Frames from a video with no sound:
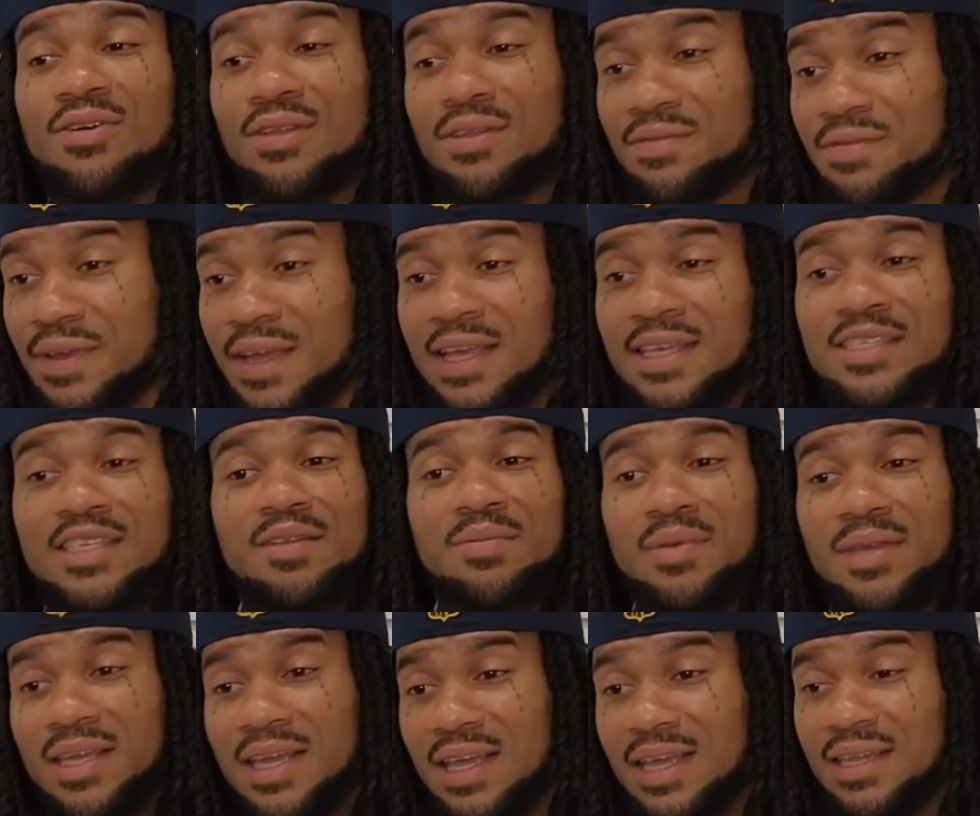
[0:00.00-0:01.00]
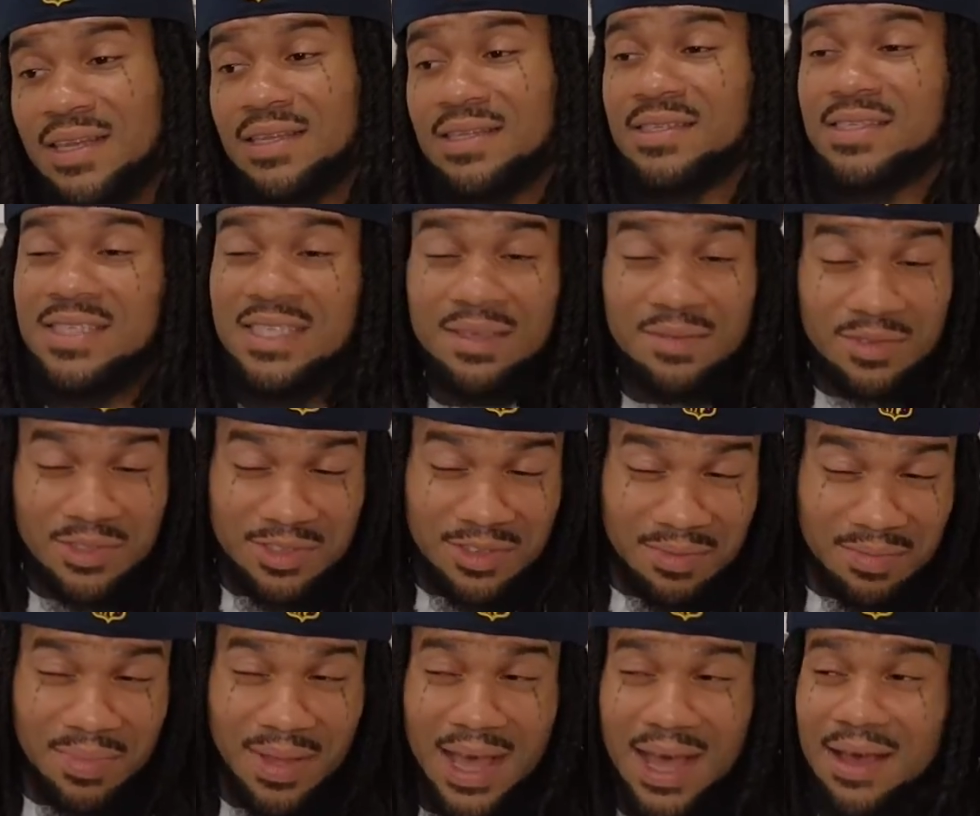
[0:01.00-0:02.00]
OnlyFans in the beginning, see what you
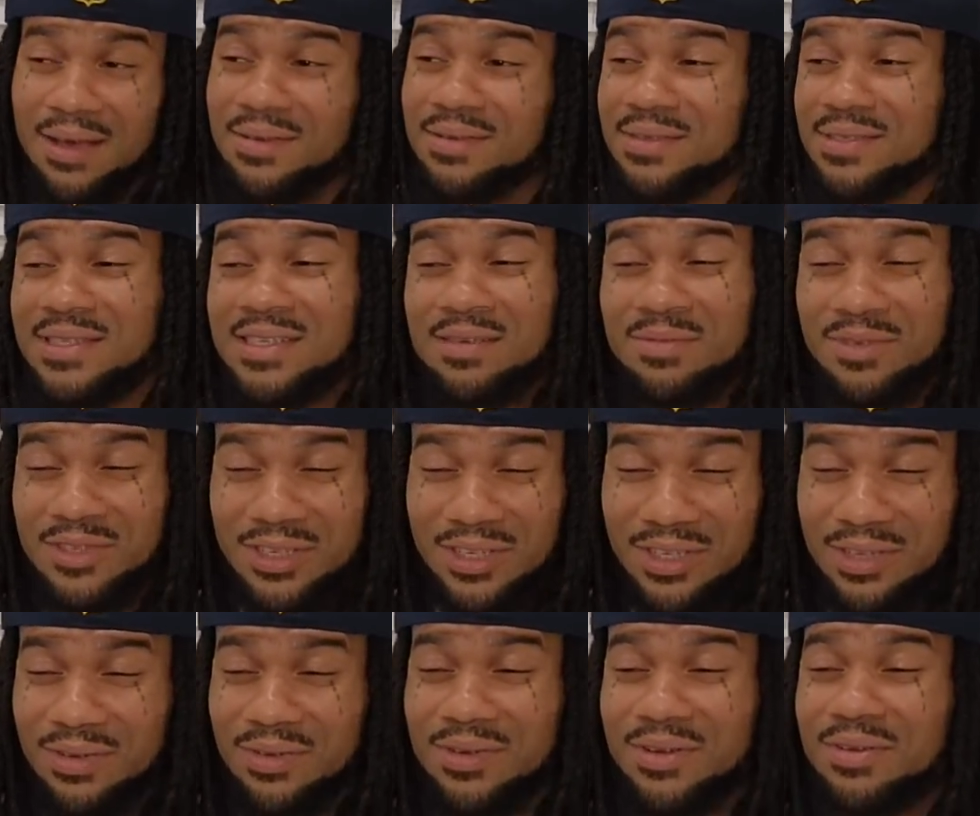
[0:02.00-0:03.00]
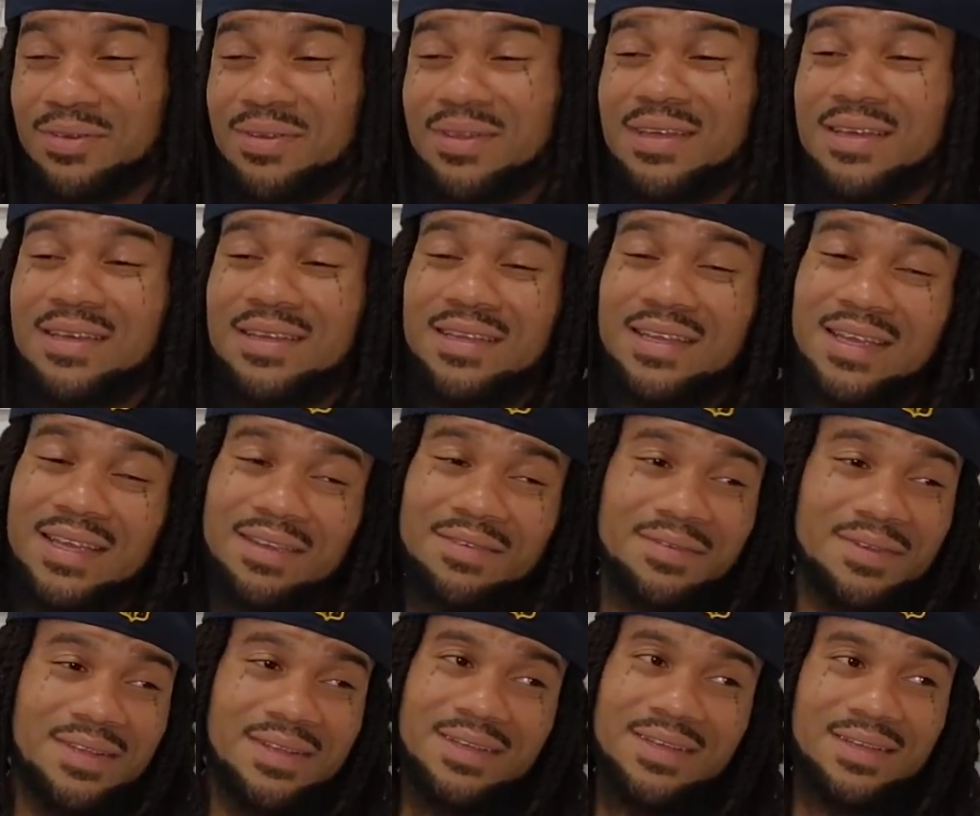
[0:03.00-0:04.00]
about, see what you doing on that. You ain't
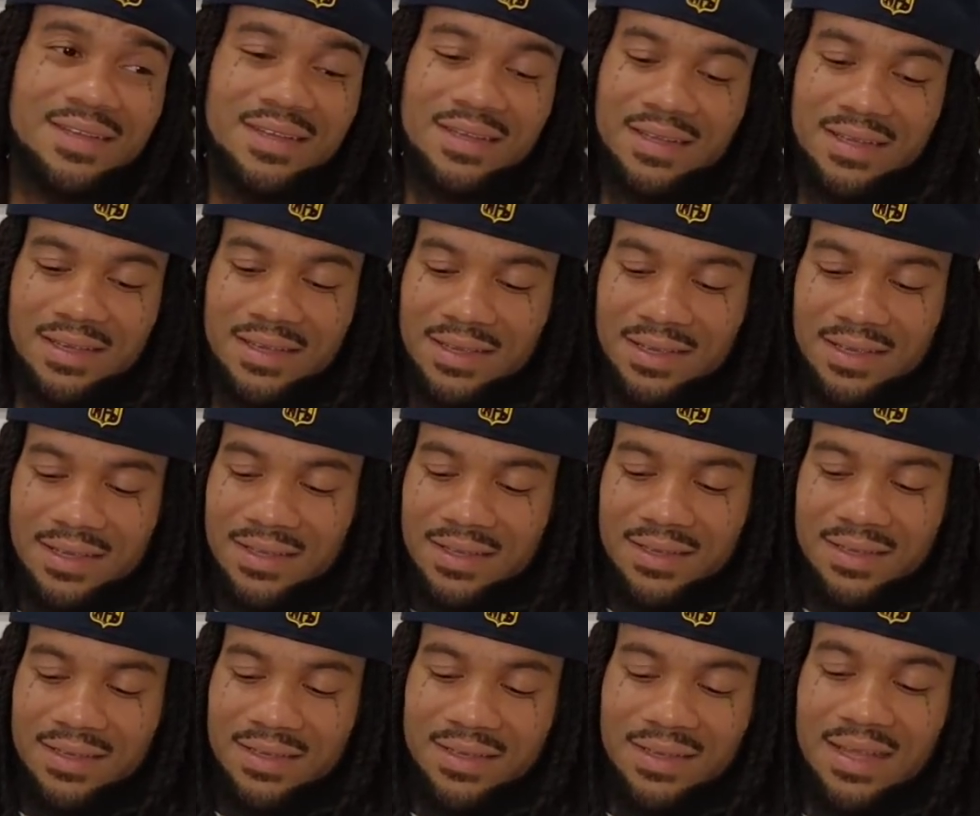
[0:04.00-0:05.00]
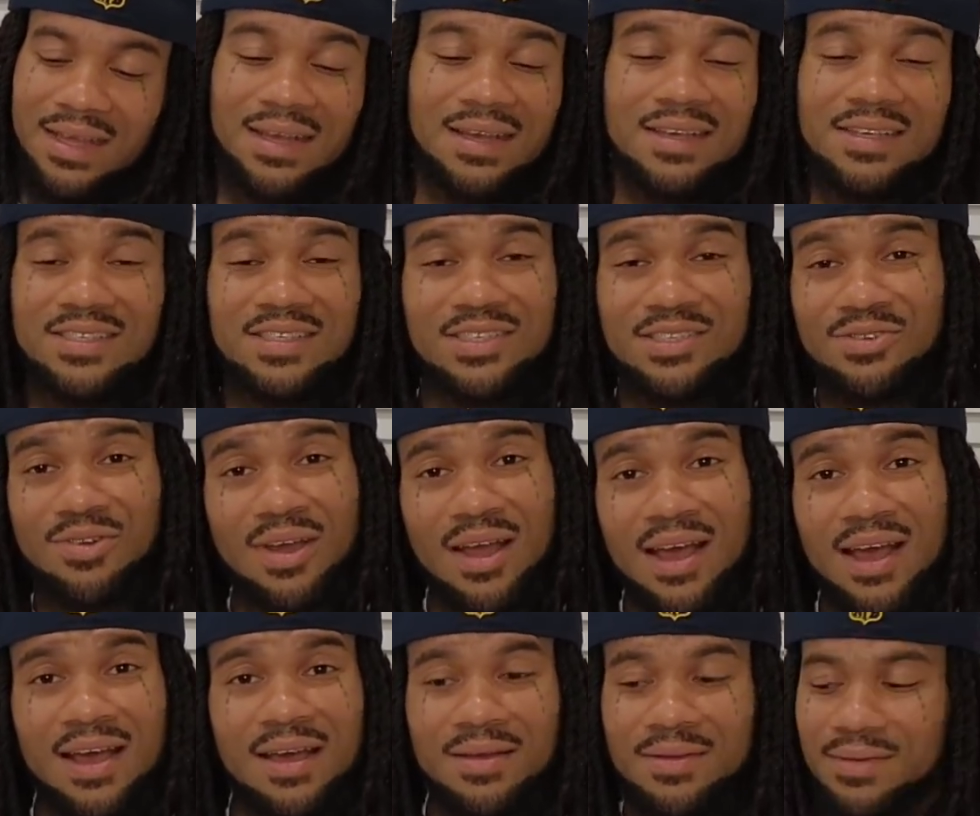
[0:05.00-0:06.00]
really they'll
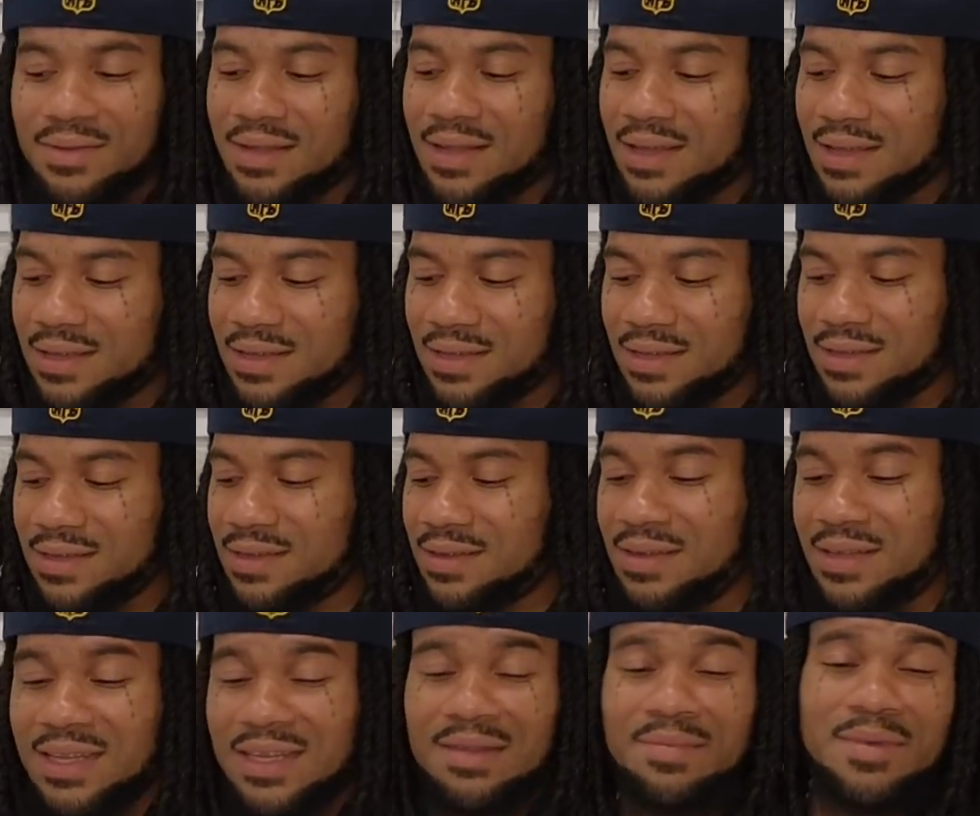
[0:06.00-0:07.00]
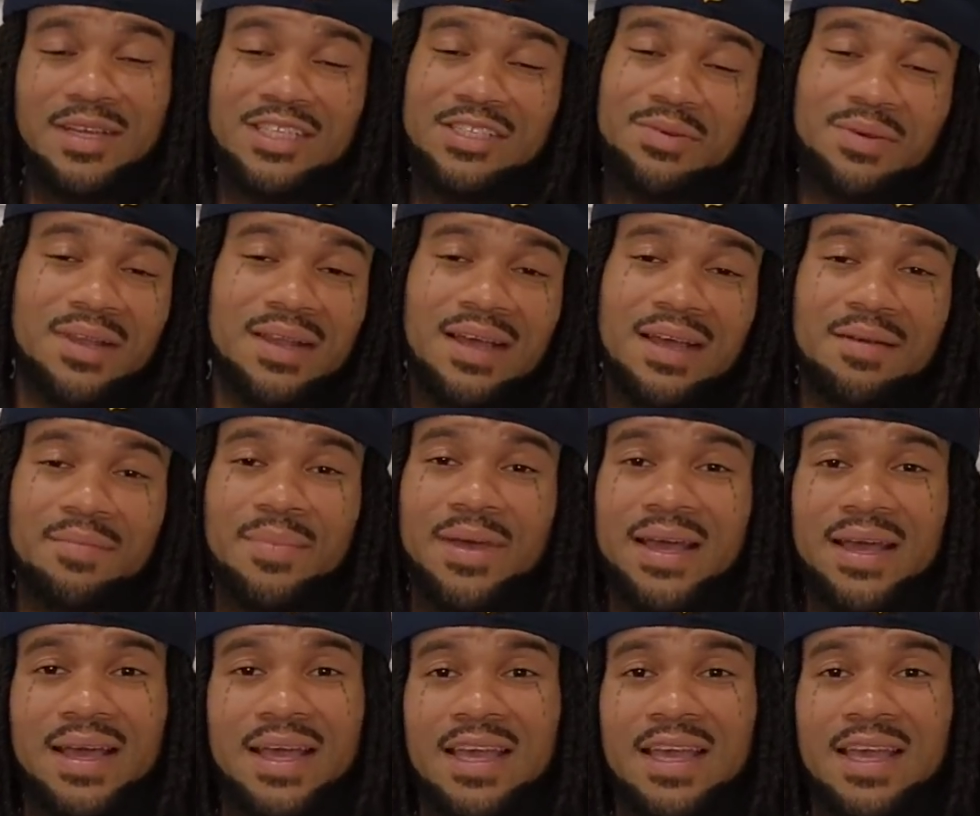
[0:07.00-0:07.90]
unsubscribe. Like, you know, I need my twenty dollars back.